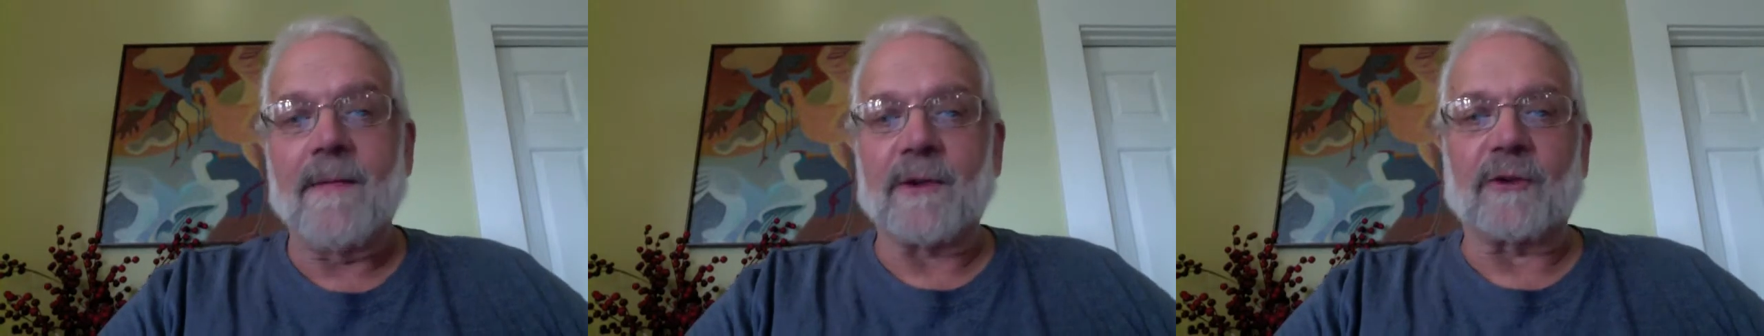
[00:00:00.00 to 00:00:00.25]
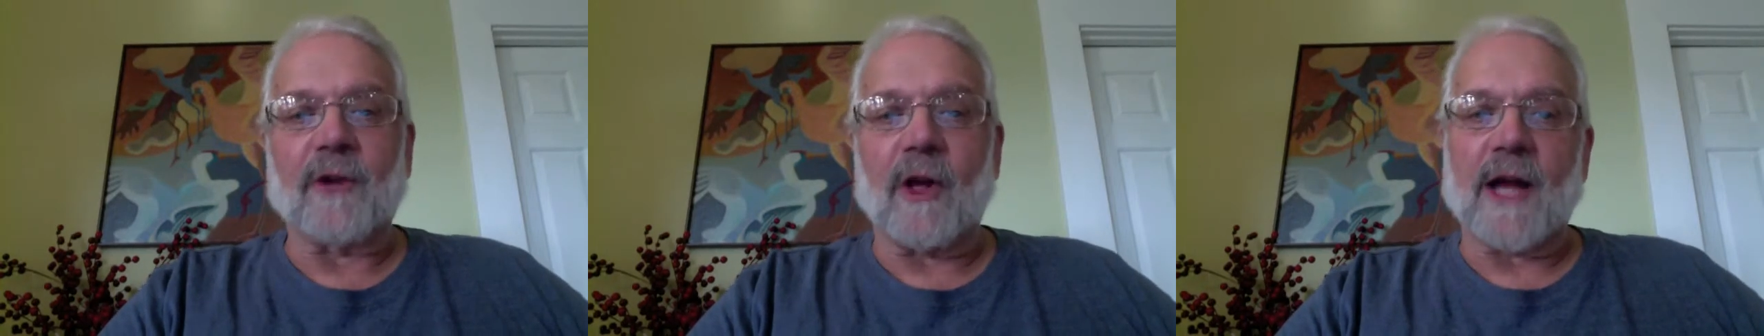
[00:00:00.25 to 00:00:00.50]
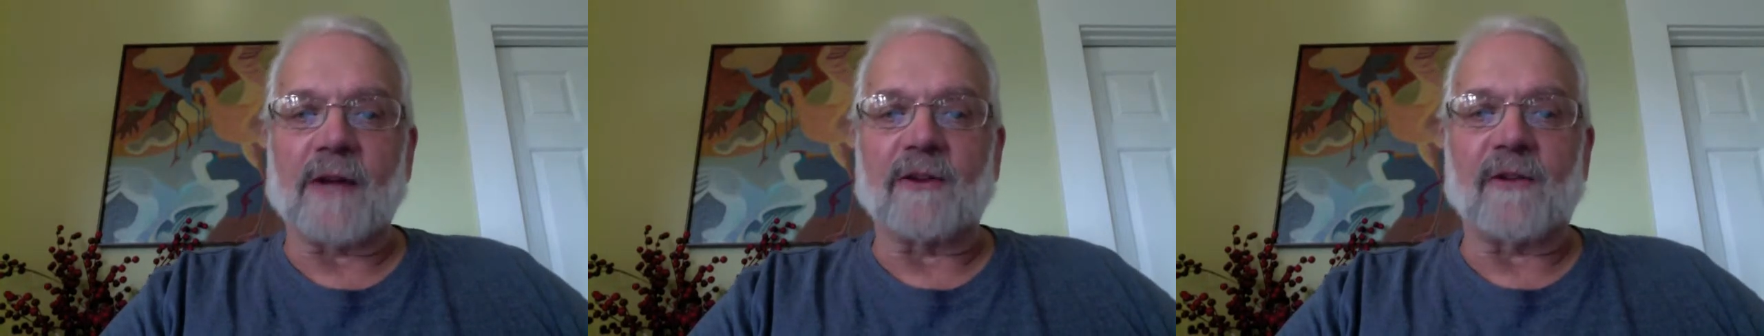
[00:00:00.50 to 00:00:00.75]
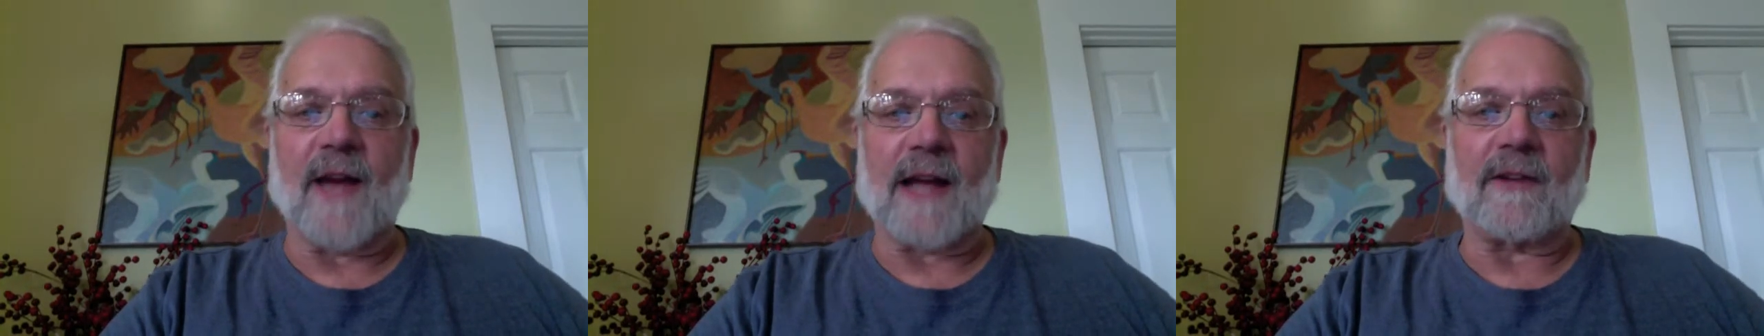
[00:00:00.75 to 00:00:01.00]
There's all kinds
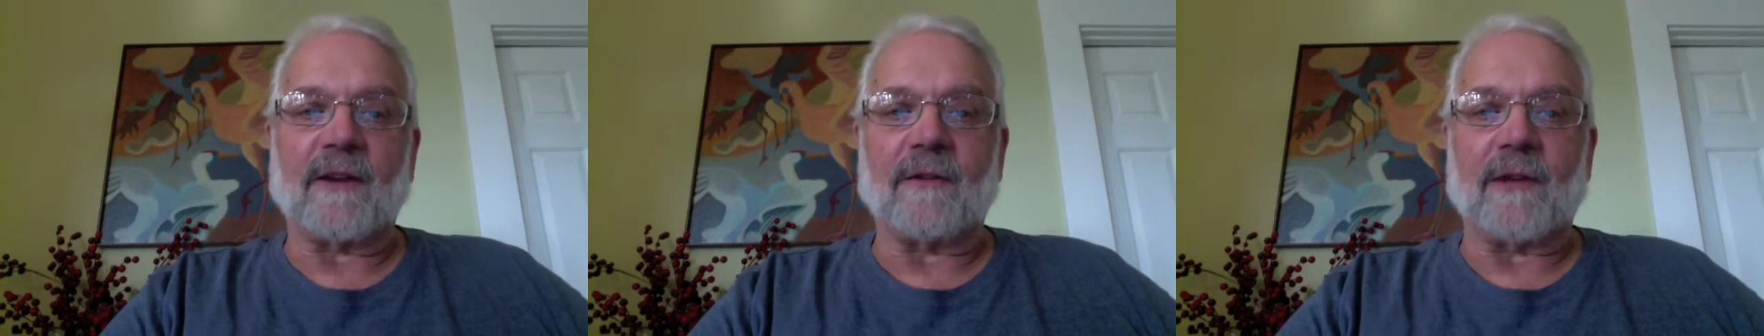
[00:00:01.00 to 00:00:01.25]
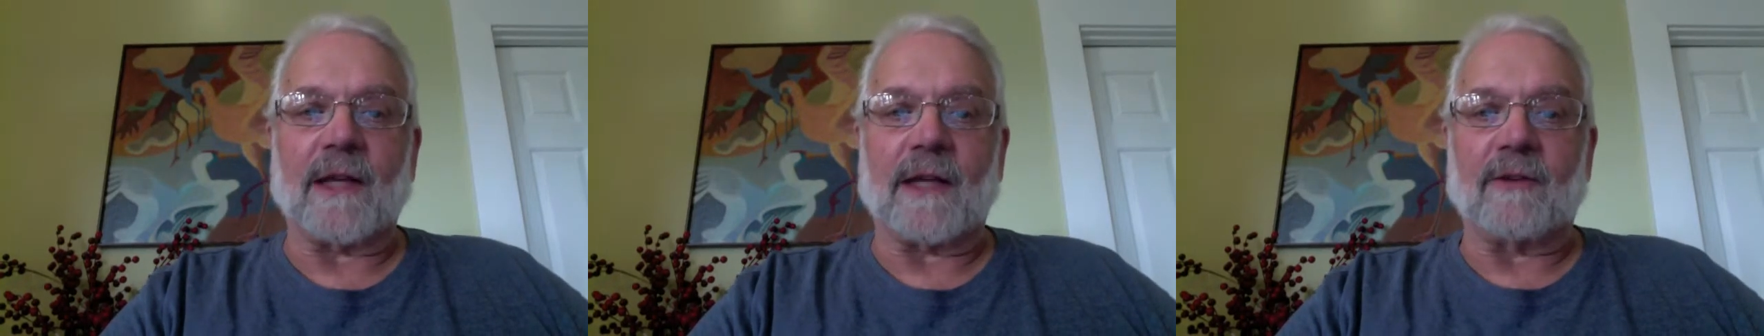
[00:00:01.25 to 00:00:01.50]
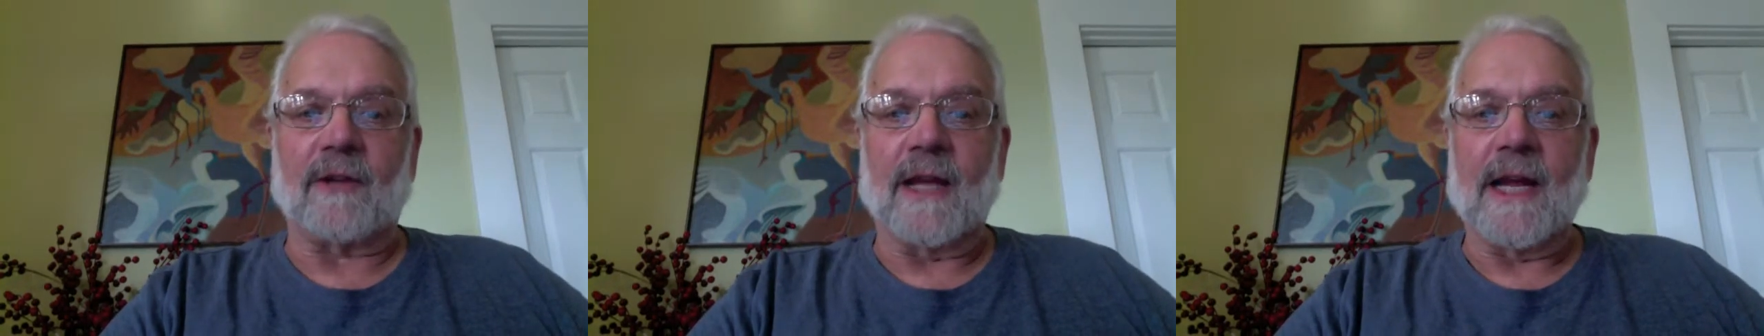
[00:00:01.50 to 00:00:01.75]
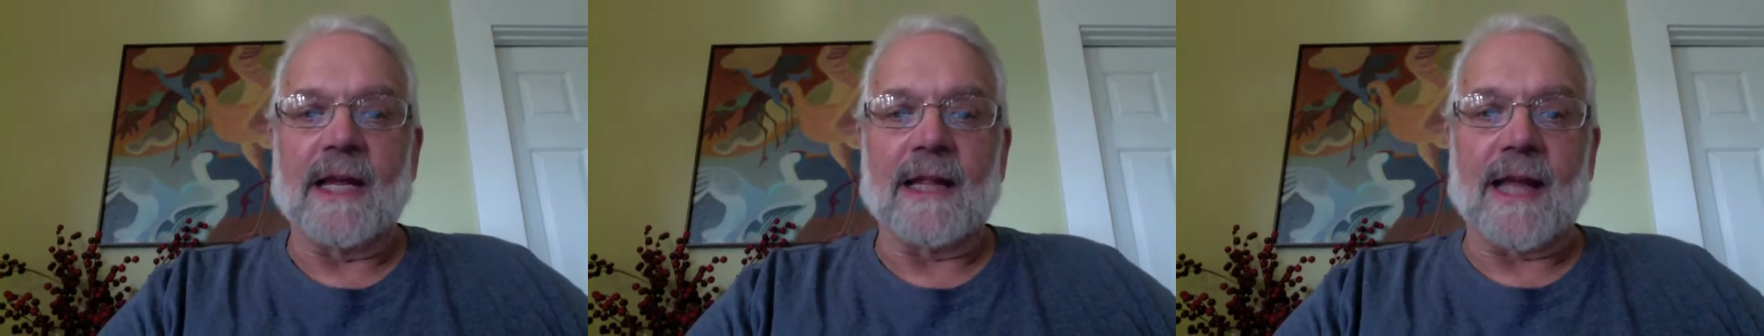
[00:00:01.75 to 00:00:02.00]
of activities
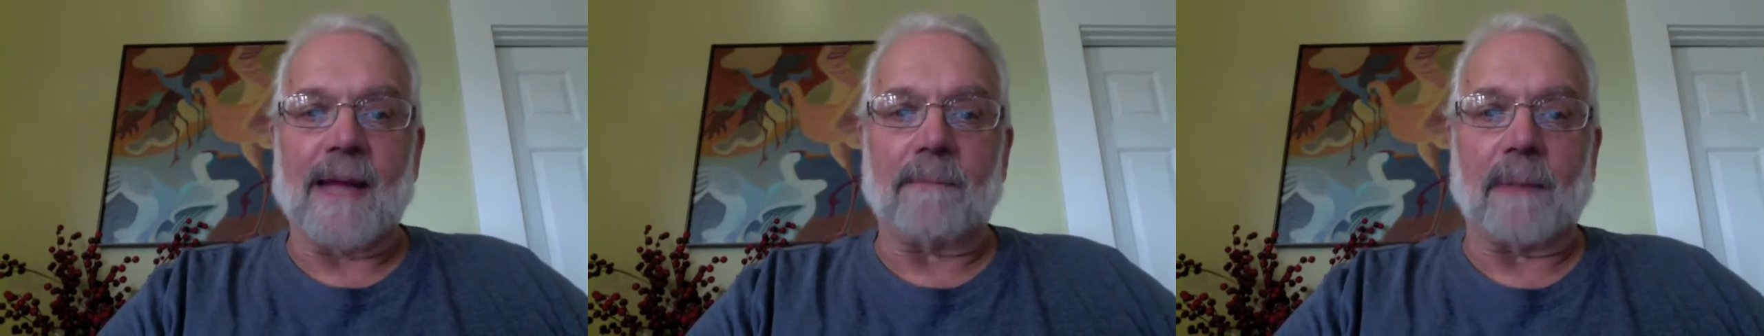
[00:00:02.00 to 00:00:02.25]
that